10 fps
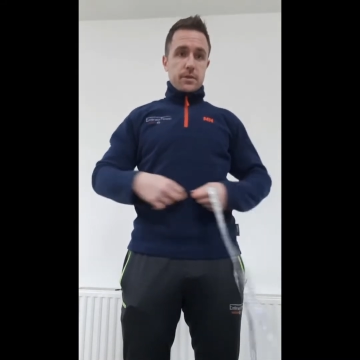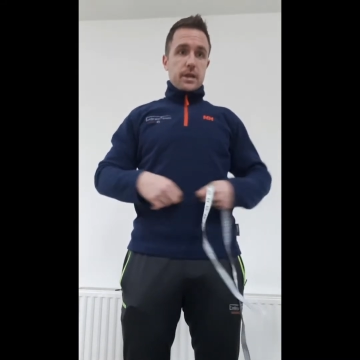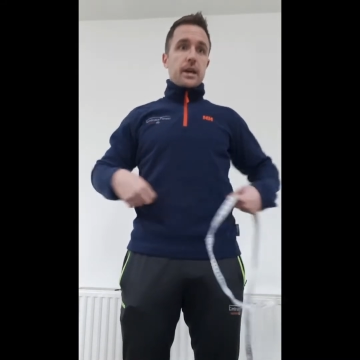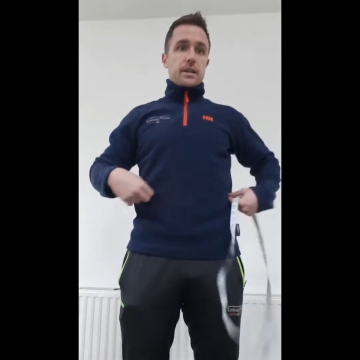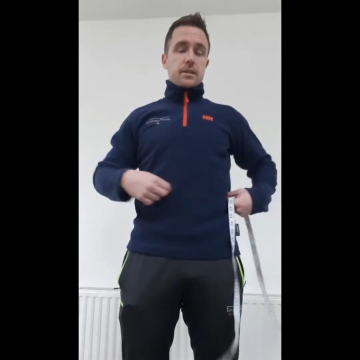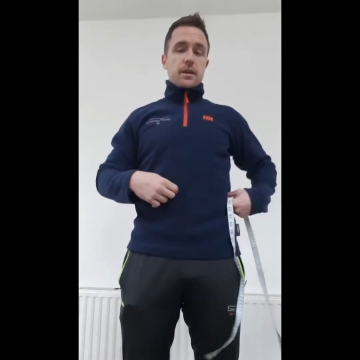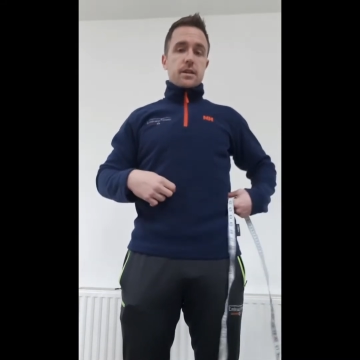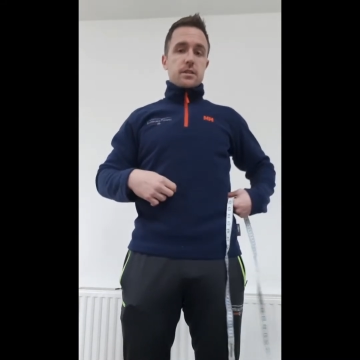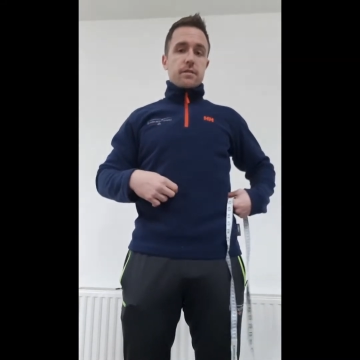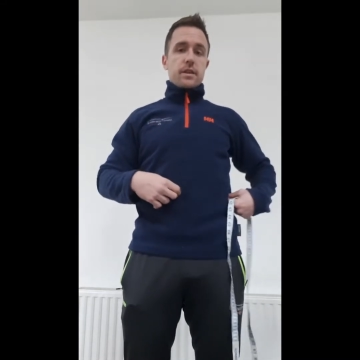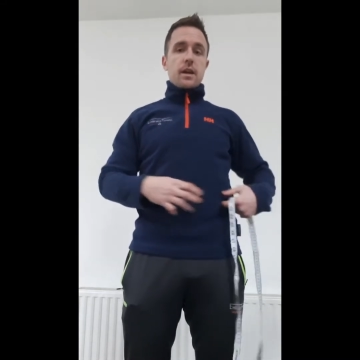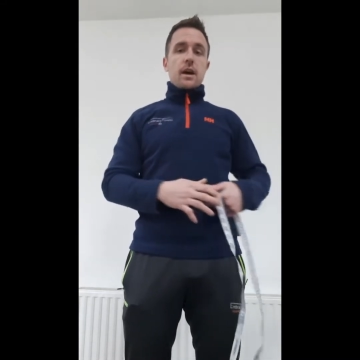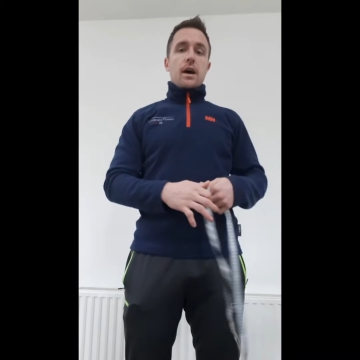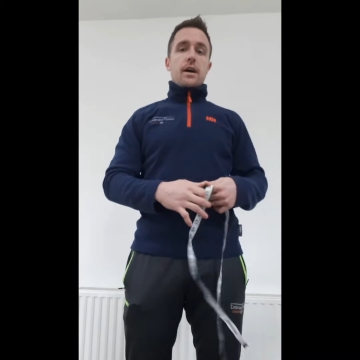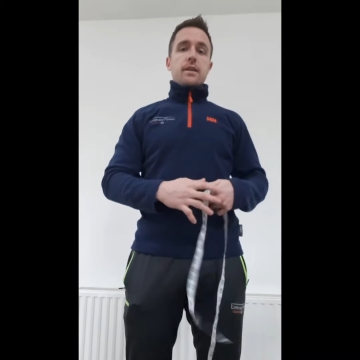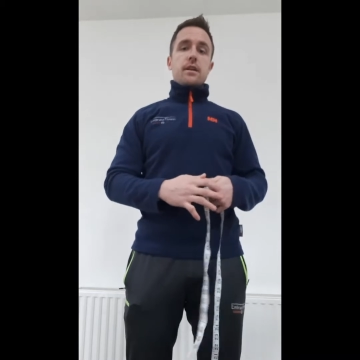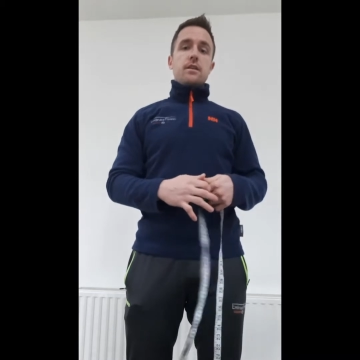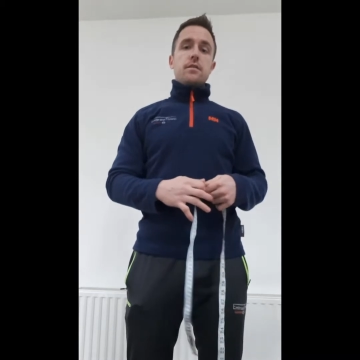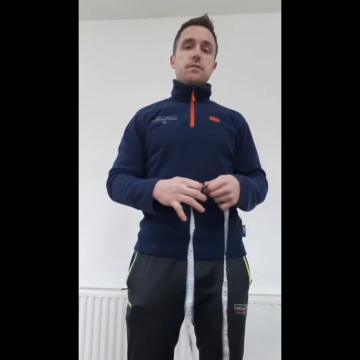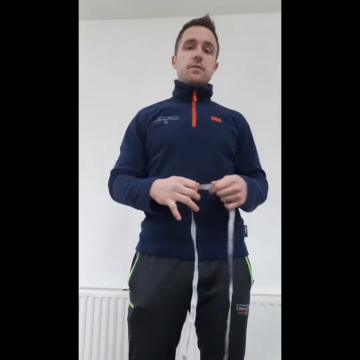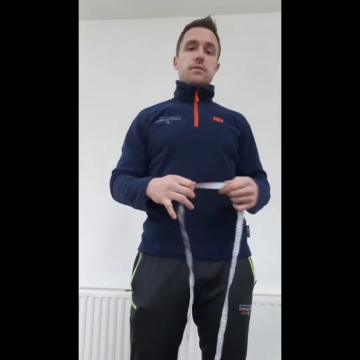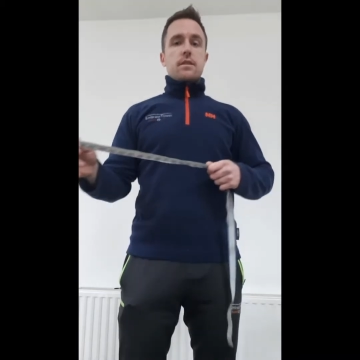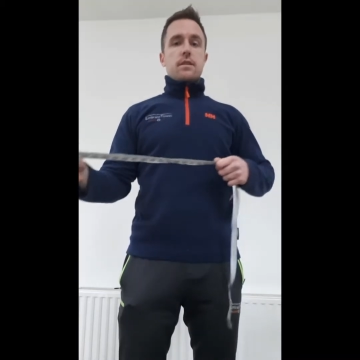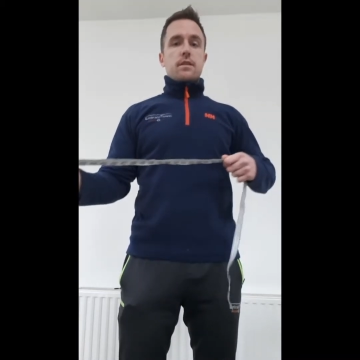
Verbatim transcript: take the size of it and then use